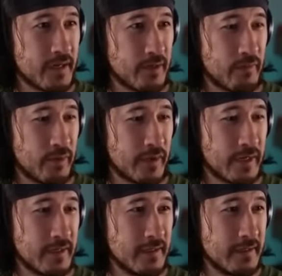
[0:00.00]
Oh
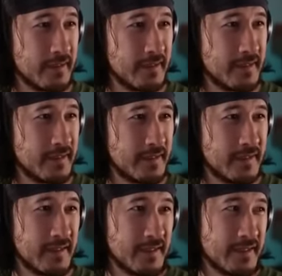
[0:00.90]
boy.
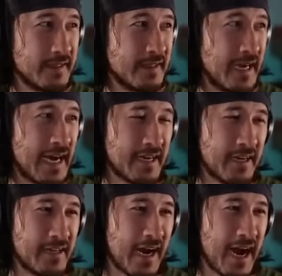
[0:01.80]
I, mean, I
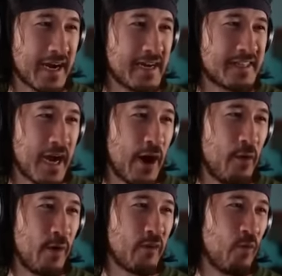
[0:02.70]
can I can
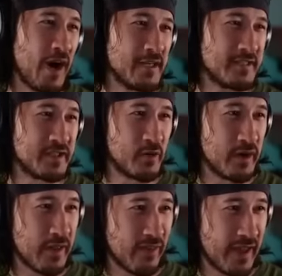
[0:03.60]
tell when Wade's
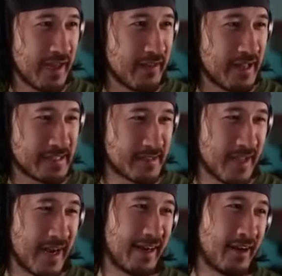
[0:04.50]
doing a thing
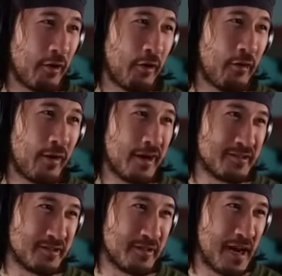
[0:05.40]
that's like you
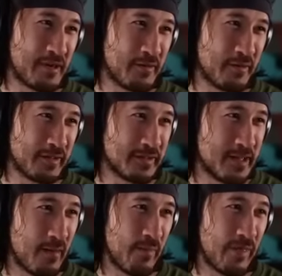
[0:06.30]
guys should not do this
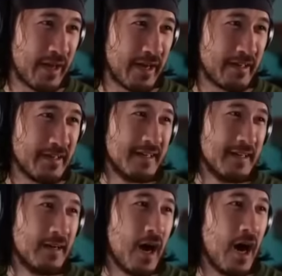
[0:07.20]
dumb thing.
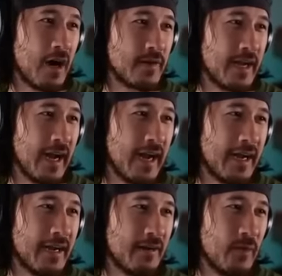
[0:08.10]

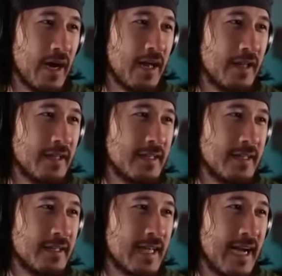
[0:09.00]
Okay, well
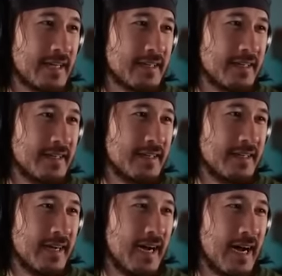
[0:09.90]
that
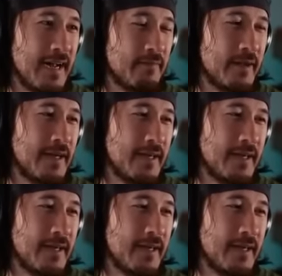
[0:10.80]
I.